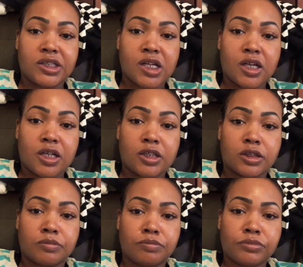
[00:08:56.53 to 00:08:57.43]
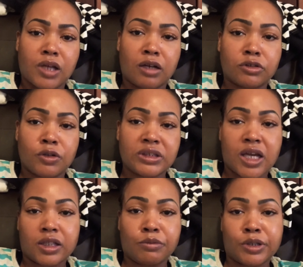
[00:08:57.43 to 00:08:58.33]
I don't know
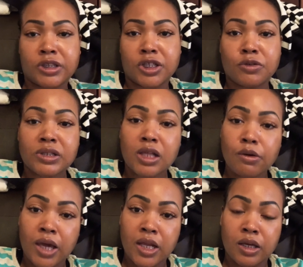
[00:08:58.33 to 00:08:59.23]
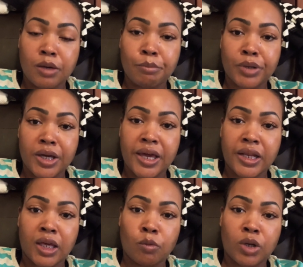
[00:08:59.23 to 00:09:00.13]
exactly where to tell you it's located,
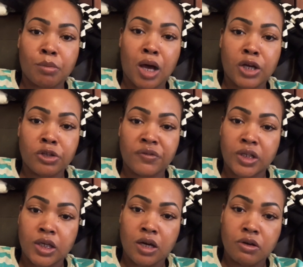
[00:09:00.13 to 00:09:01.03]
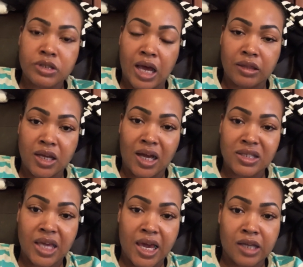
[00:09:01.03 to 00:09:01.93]
but in one of my other videos, I think
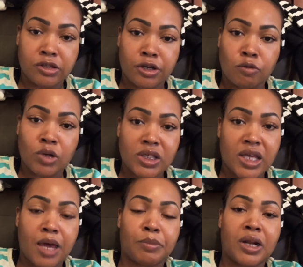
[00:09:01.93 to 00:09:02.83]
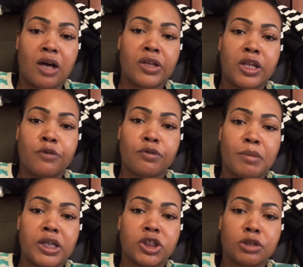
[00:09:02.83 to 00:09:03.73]
I tagged their WhatsApp and all that
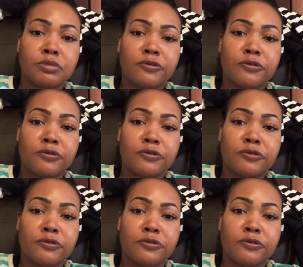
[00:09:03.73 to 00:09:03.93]
information